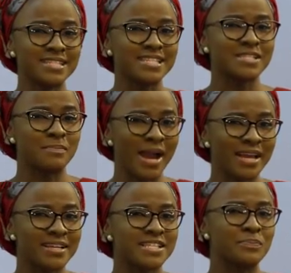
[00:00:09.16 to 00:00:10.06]
And this is
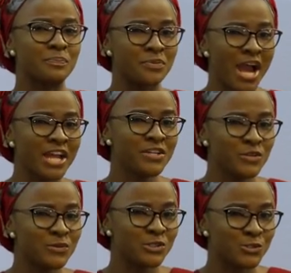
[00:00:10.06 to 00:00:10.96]
Maggi's brand
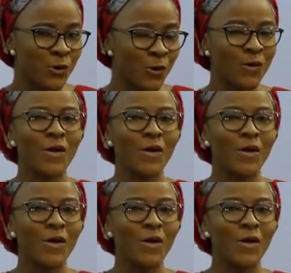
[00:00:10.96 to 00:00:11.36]
new show,